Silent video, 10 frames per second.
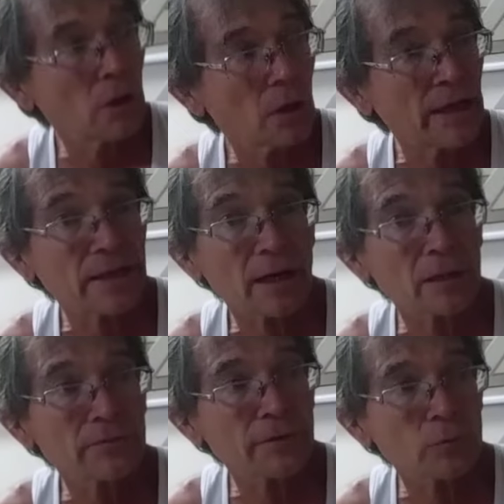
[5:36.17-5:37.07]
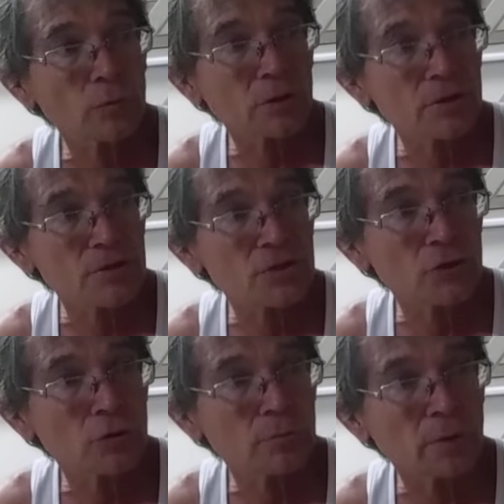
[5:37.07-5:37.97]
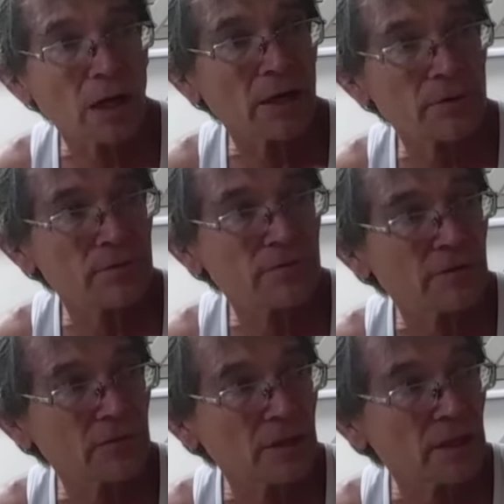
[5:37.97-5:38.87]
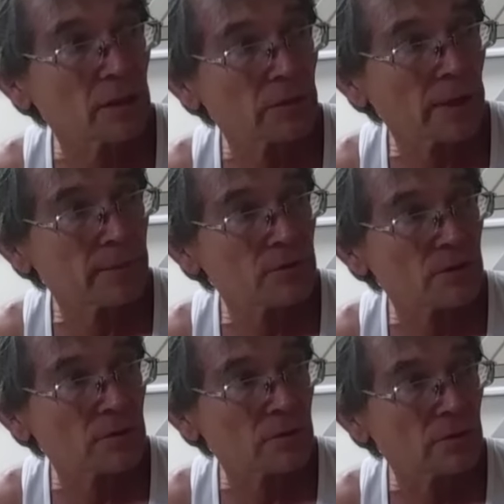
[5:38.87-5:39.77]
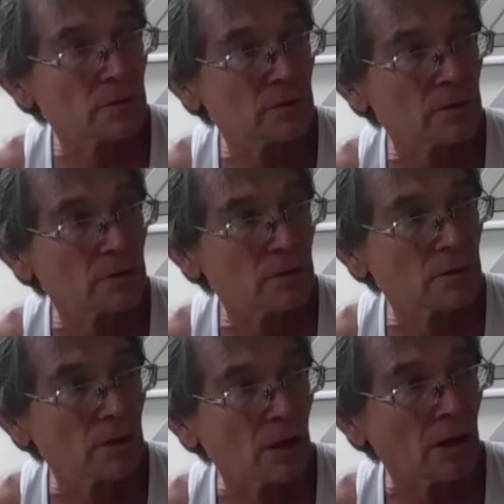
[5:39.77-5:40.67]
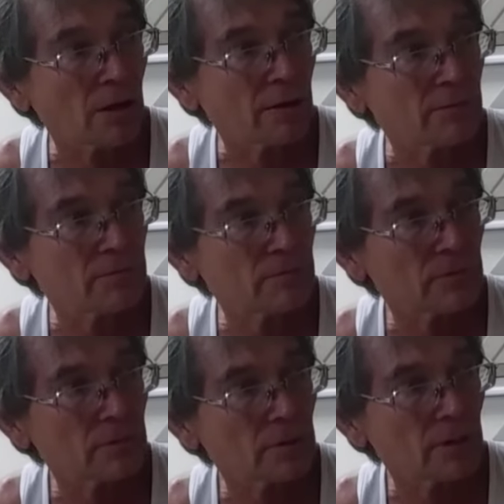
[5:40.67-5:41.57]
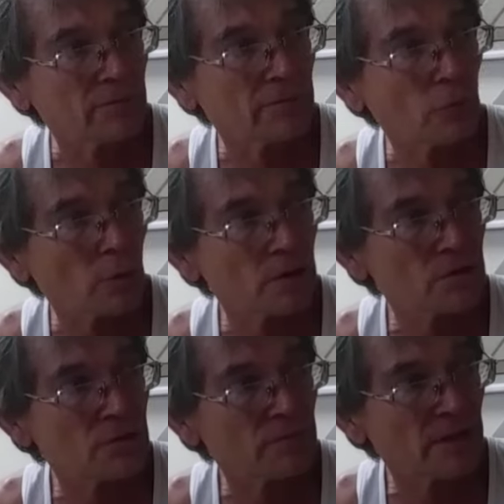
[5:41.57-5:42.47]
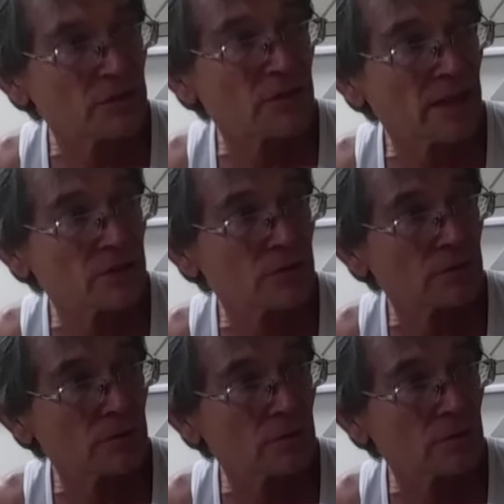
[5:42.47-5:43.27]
an elephant will consume 150 kilograms of forage vegetation